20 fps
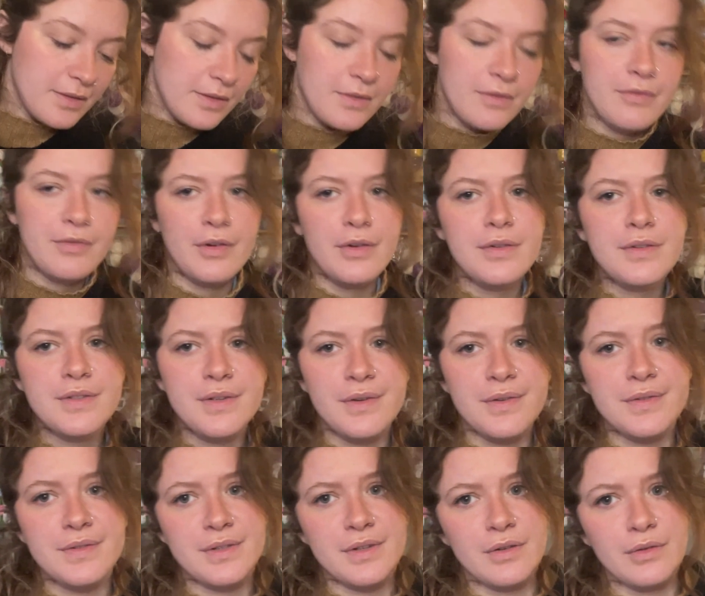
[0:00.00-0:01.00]
the
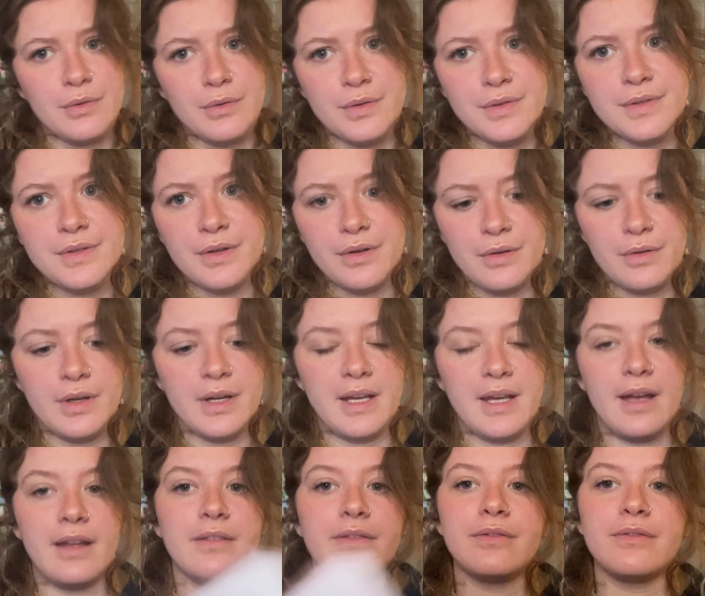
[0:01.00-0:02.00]
photos are also,
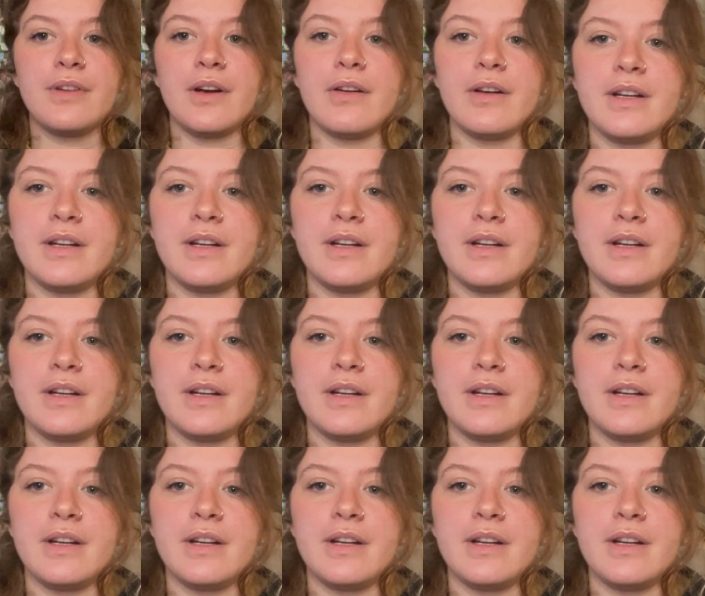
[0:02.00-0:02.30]
again, very